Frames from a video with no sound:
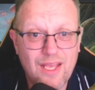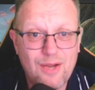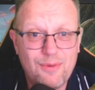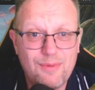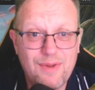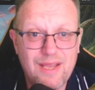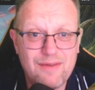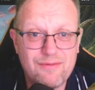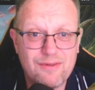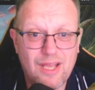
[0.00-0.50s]

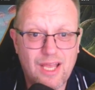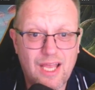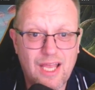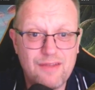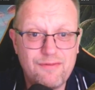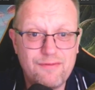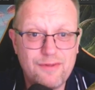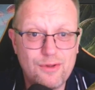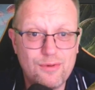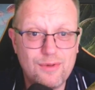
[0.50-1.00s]
We have
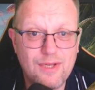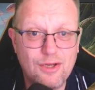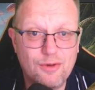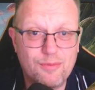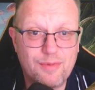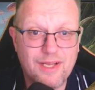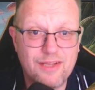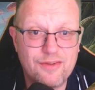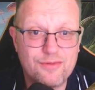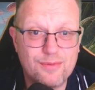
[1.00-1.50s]
a few little
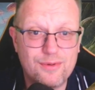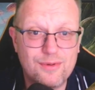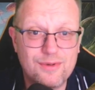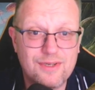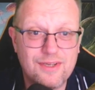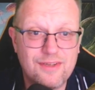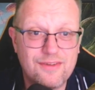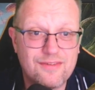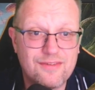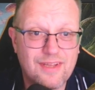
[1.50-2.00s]

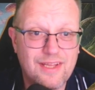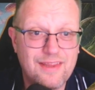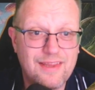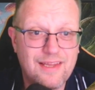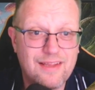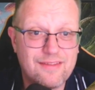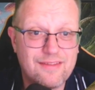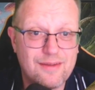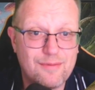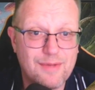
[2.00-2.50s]
planeswalkers,
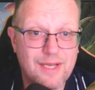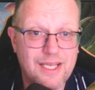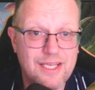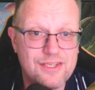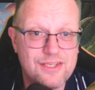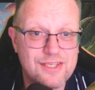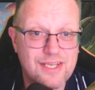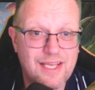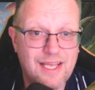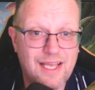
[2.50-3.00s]
nothing
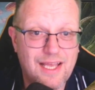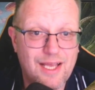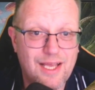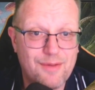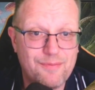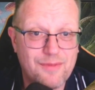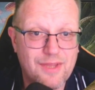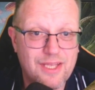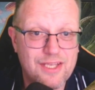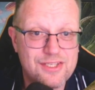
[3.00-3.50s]
major.
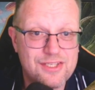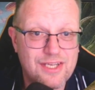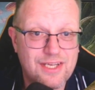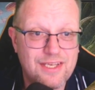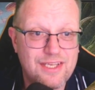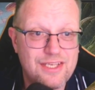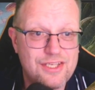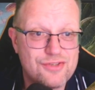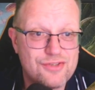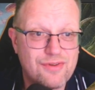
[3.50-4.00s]

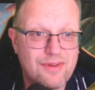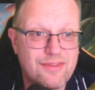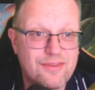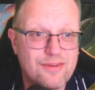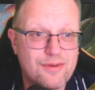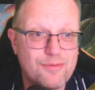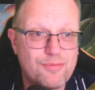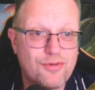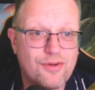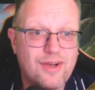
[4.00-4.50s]
Ajani, Strength
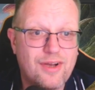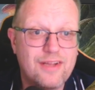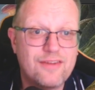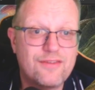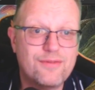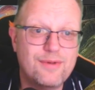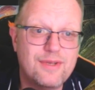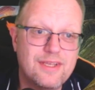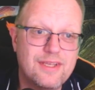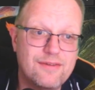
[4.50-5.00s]
of the Pride,
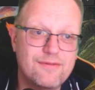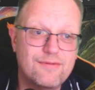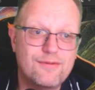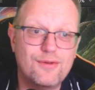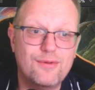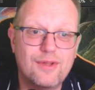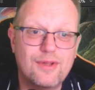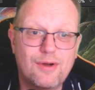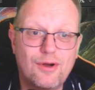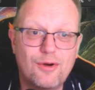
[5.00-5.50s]
so we can
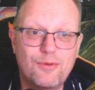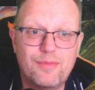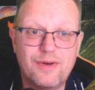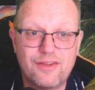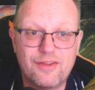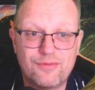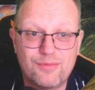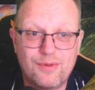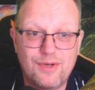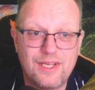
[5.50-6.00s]
do the whole
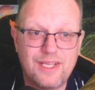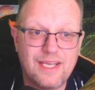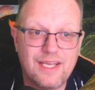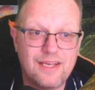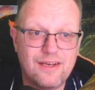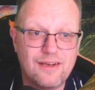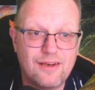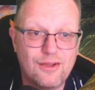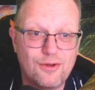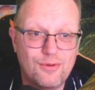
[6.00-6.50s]
+1 and
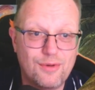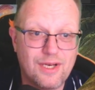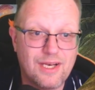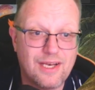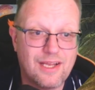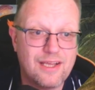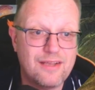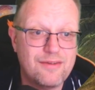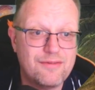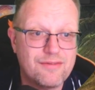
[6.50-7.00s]
gain a load of
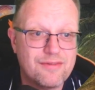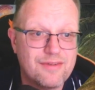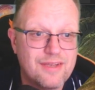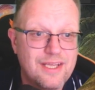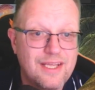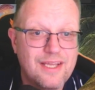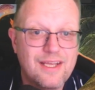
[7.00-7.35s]
life.